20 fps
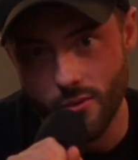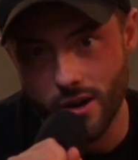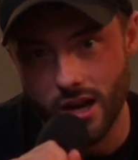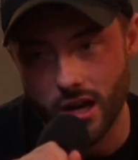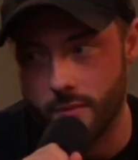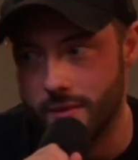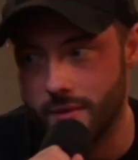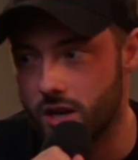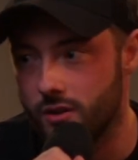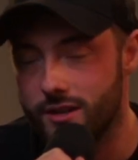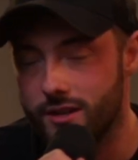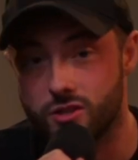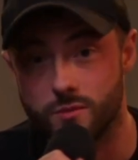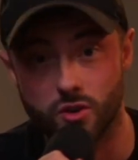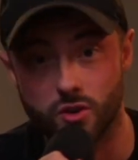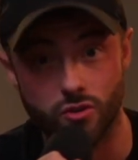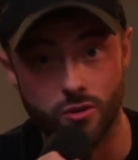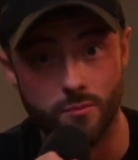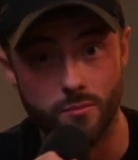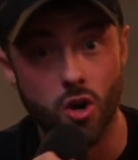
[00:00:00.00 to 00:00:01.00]
We're going to be doing some
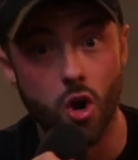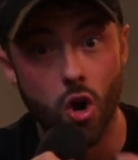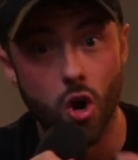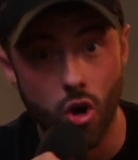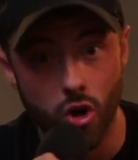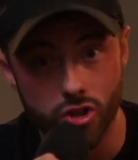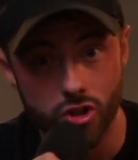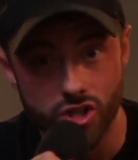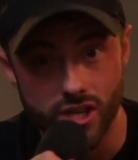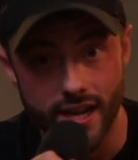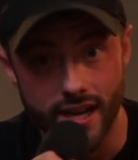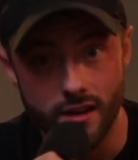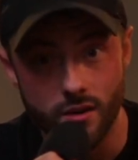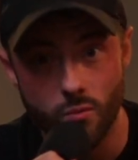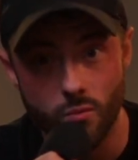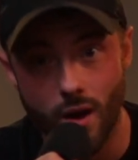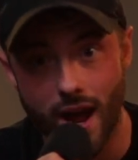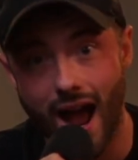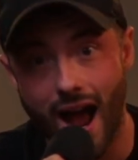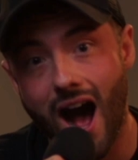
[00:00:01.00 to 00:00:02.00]
group coaching
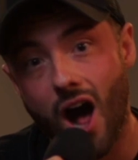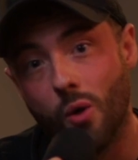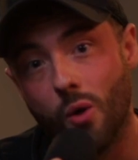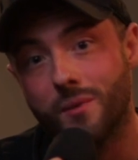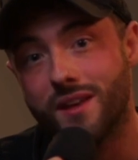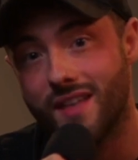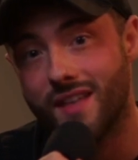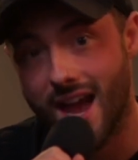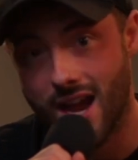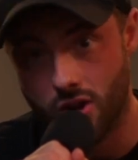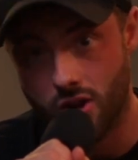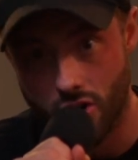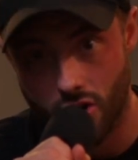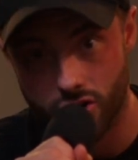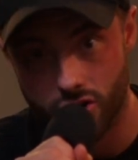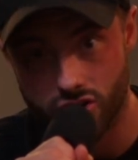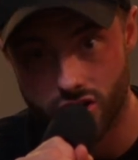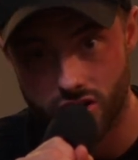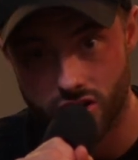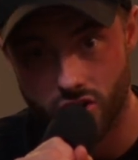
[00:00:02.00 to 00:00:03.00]
where I'll be there
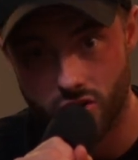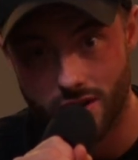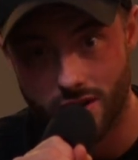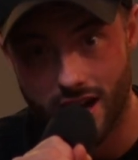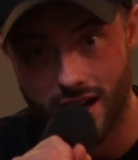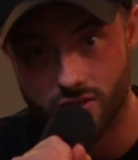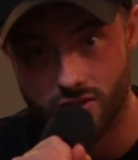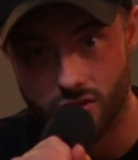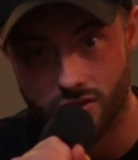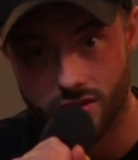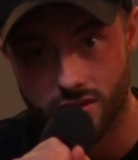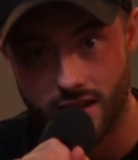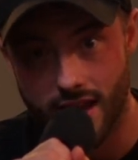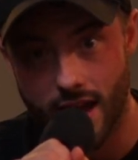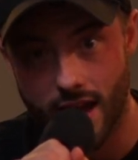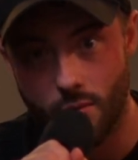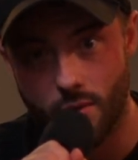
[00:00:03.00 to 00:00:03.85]
coaching you guys on the day.